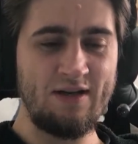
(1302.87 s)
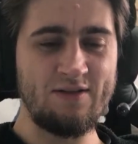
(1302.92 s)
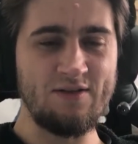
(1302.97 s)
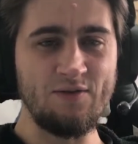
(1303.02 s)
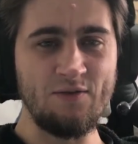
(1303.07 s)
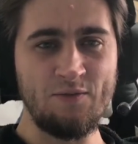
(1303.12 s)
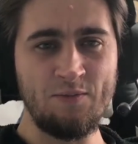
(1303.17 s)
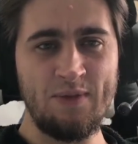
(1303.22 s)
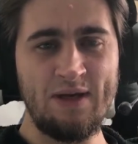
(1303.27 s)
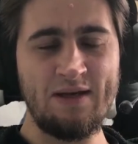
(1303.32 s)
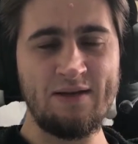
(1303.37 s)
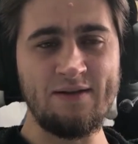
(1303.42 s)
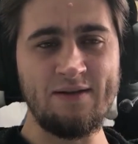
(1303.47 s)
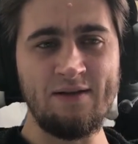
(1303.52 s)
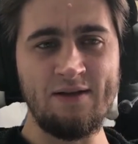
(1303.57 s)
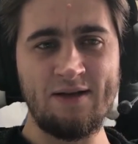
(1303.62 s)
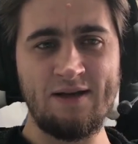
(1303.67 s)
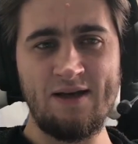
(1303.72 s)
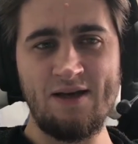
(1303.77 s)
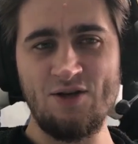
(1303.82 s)
to make the
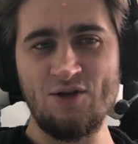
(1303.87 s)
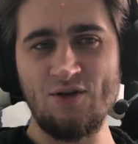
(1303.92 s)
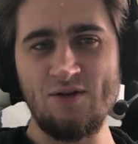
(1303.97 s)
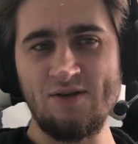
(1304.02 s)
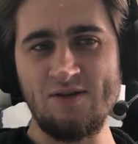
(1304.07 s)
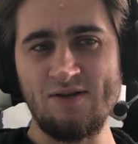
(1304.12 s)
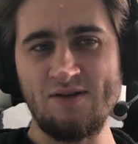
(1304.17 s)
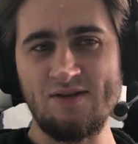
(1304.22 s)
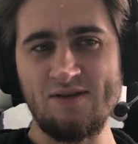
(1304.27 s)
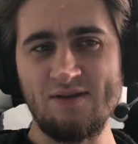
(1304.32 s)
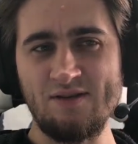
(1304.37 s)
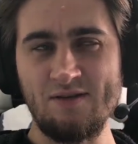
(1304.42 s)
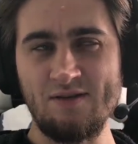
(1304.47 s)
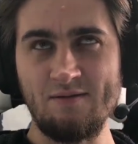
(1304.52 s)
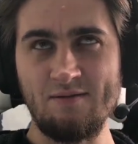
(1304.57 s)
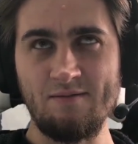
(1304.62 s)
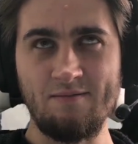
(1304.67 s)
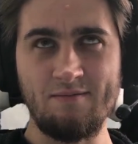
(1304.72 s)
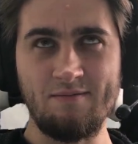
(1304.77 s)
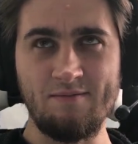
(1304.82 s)
locations
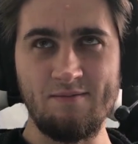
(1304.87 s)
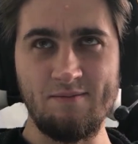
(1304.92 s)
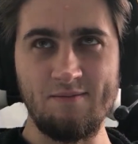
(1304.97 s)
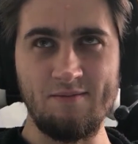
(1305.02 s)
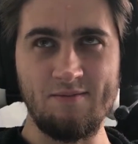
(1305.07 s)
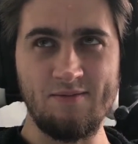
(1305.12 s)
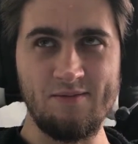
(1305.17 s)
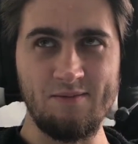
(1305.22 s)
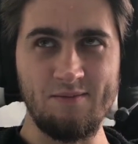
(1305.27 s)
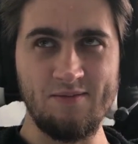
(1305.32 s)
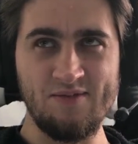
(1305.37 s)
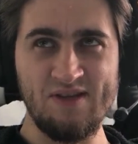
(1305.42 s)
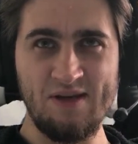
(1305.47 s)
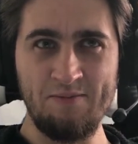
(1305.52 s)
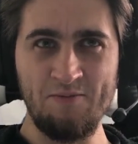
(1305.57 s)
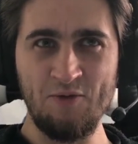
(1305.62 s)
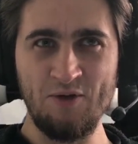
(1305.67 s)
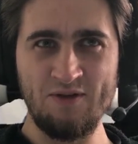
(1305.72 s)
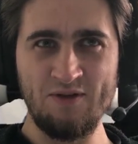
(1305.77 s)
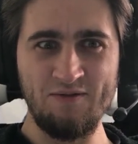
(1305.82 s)

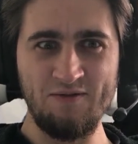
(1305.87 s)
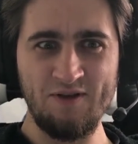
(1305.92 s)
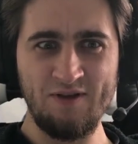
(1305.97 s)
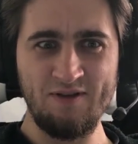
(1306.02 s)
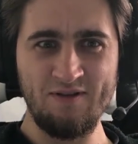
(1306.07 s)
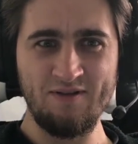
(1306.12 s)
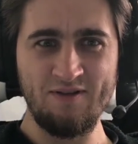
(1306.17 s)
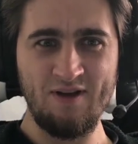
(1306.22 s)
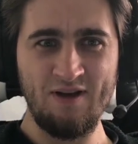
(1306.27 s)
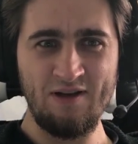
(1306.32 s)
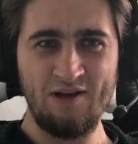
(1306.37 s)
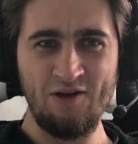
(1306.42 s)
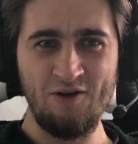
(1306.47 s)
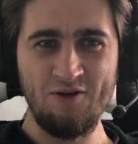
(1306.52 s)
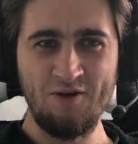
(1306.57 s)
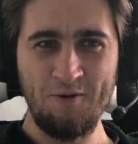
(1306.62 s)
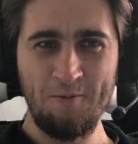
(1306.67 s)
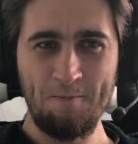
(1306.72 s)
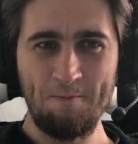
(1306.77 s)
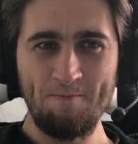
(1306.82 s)
somewhat fit the unlock.